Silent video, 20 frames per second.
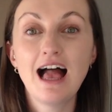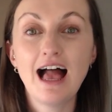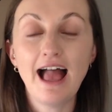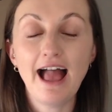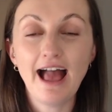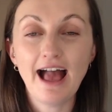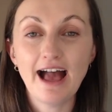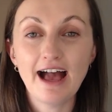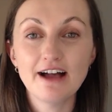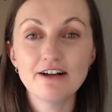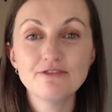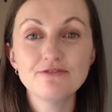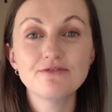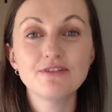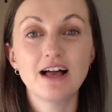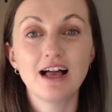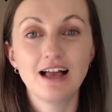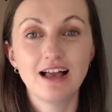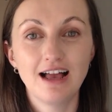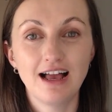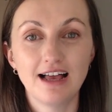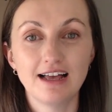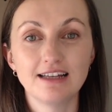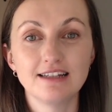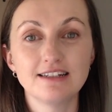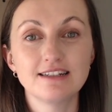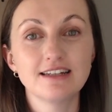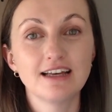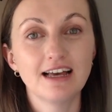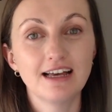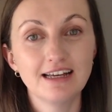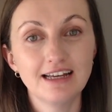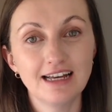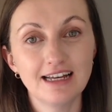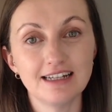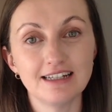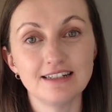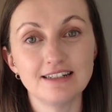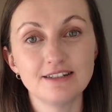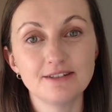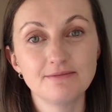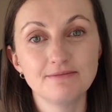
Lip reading: have, had, had,